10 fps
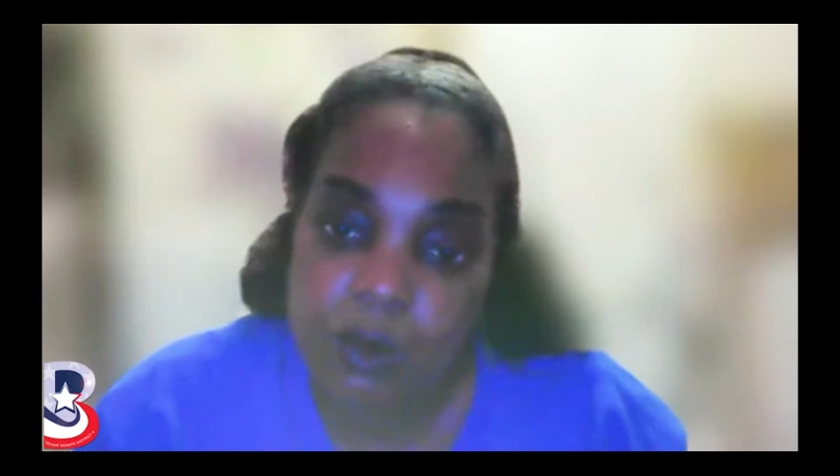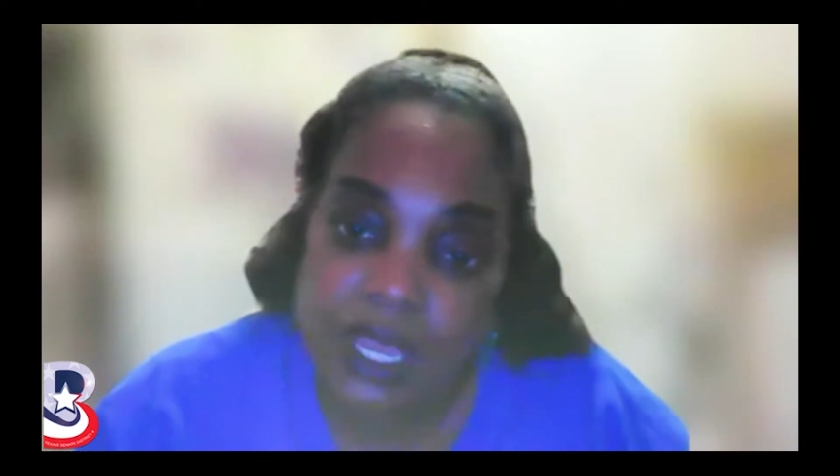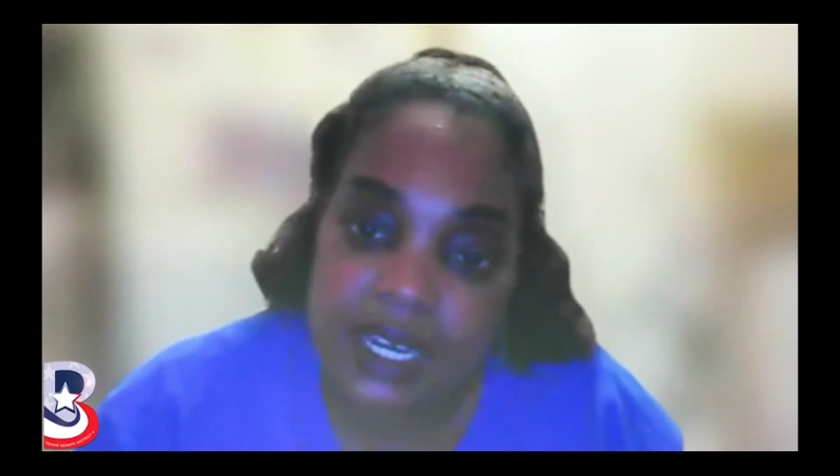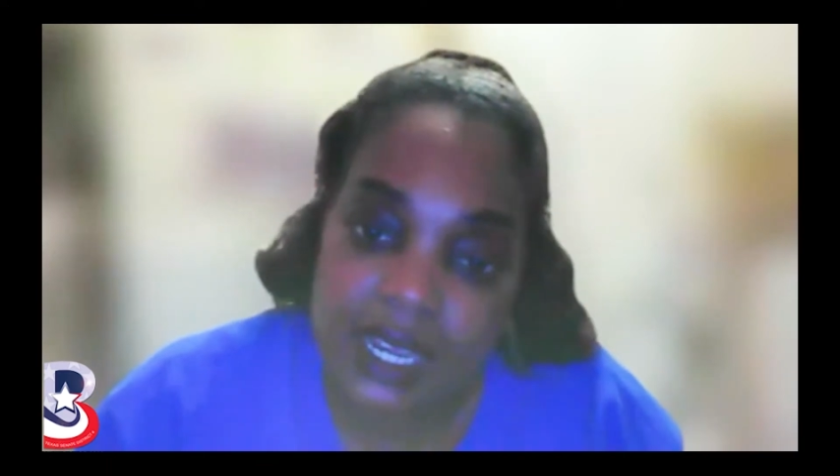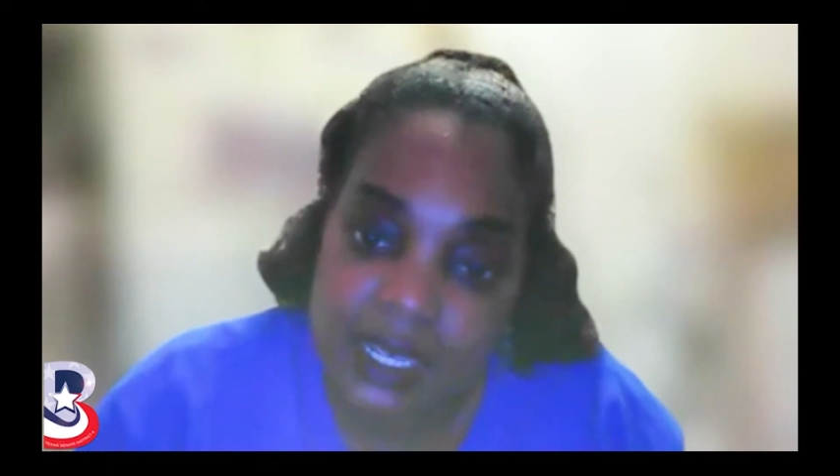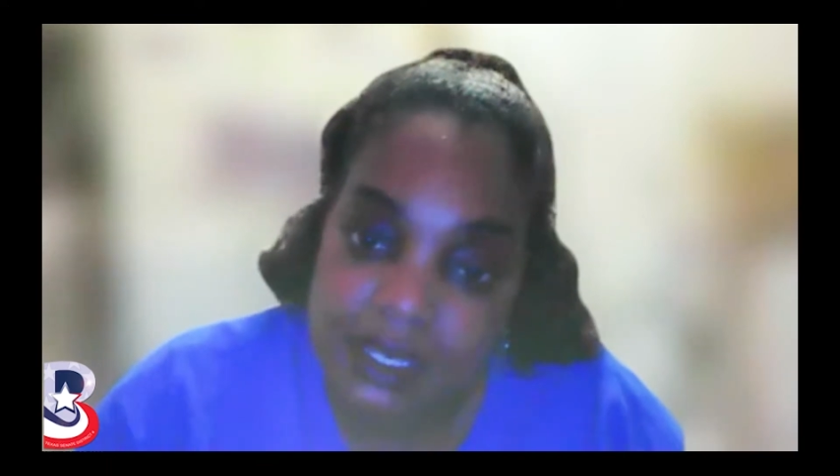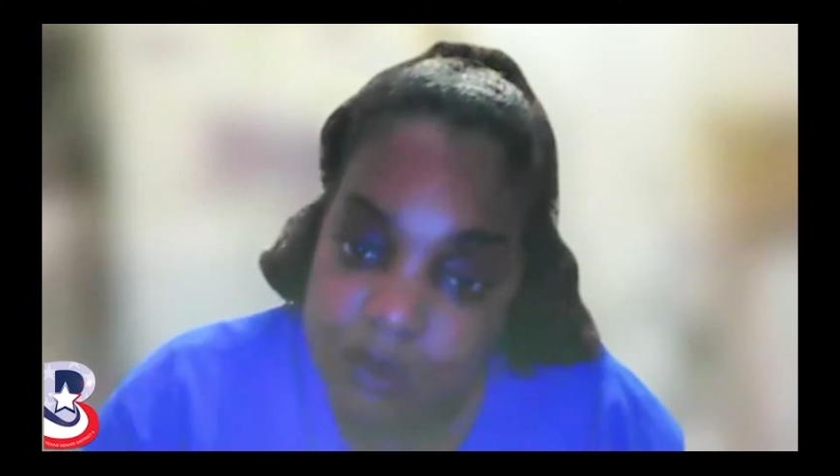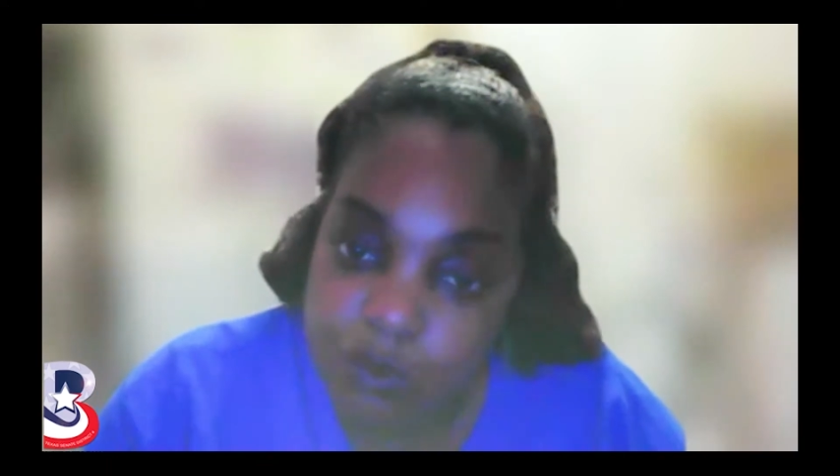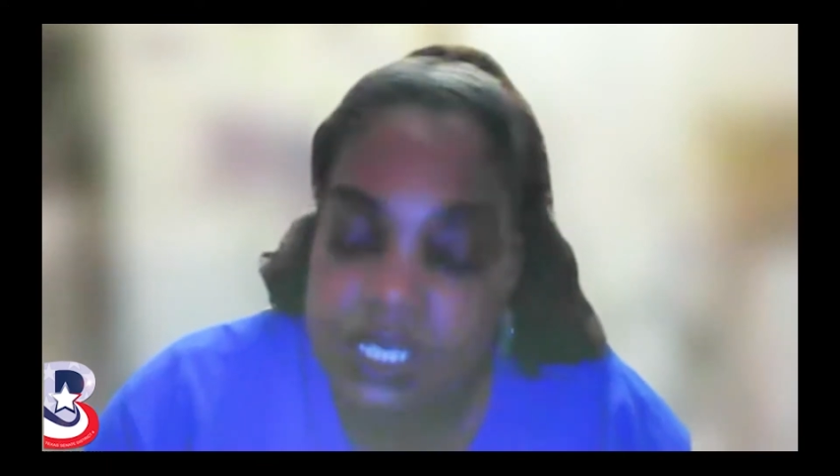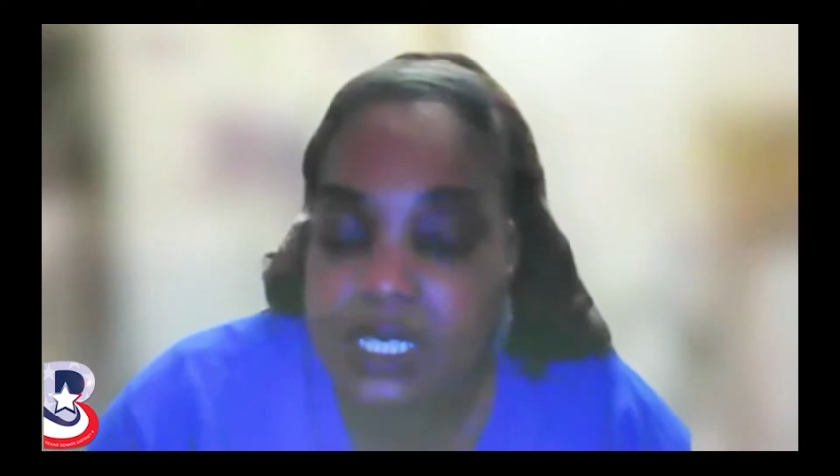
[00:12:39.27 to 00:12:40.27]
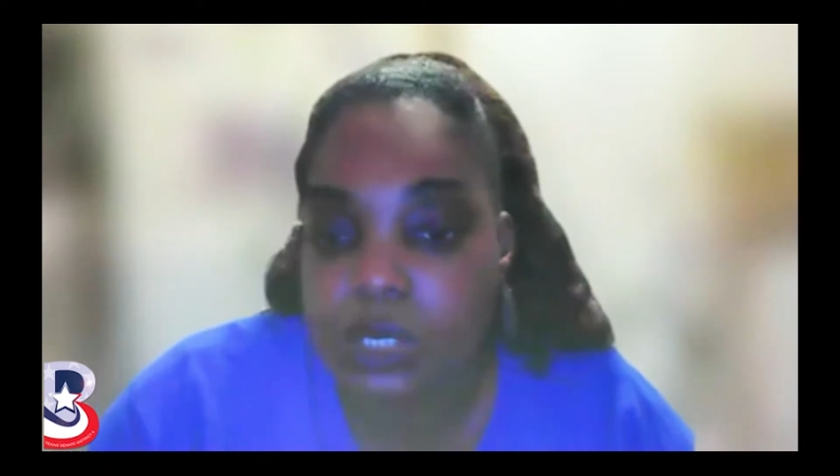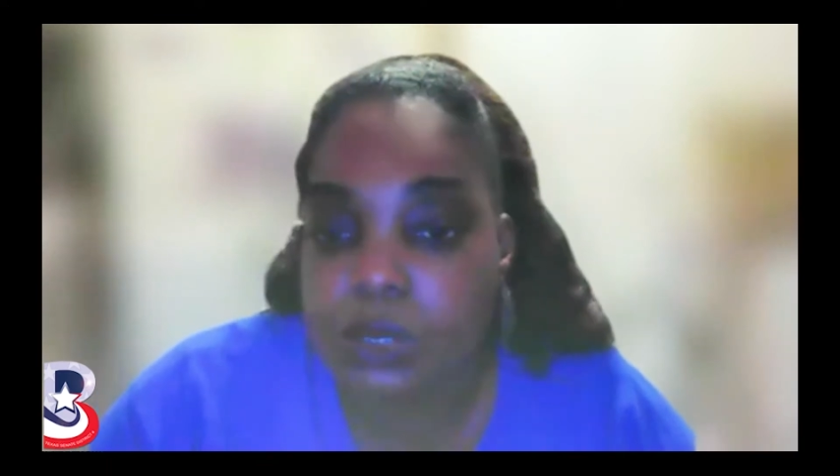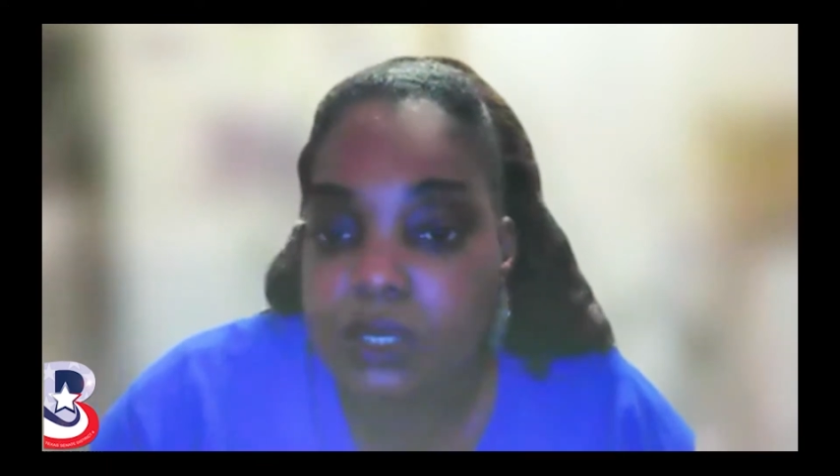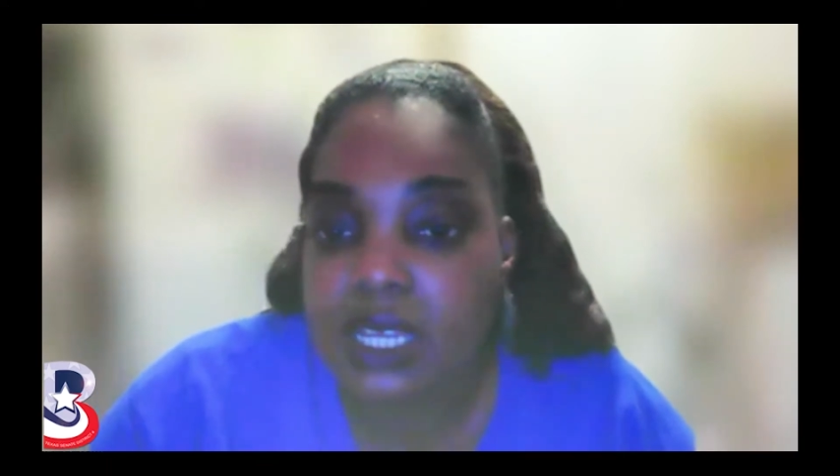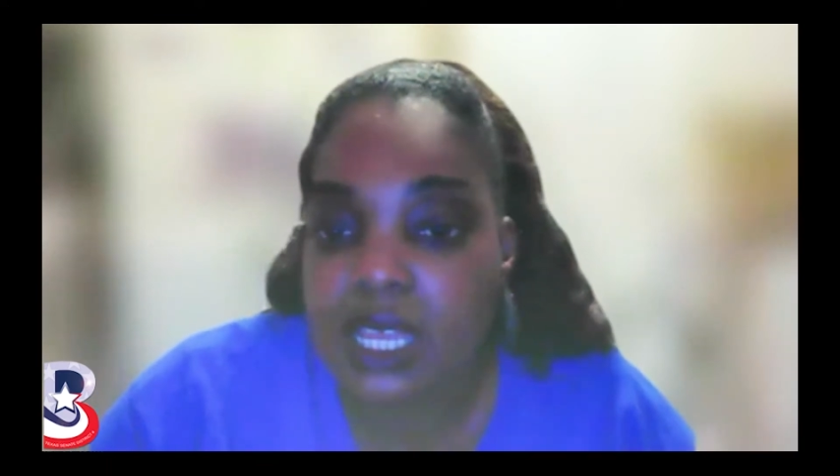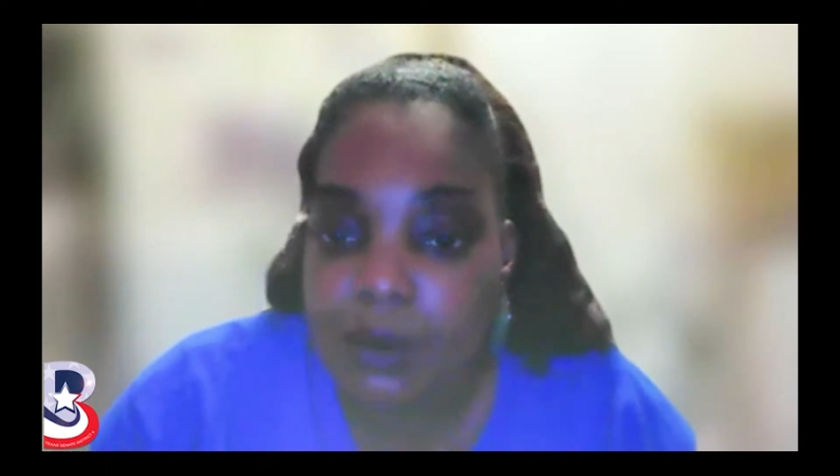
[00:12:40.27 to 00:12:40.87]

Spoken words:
the way they redistrict,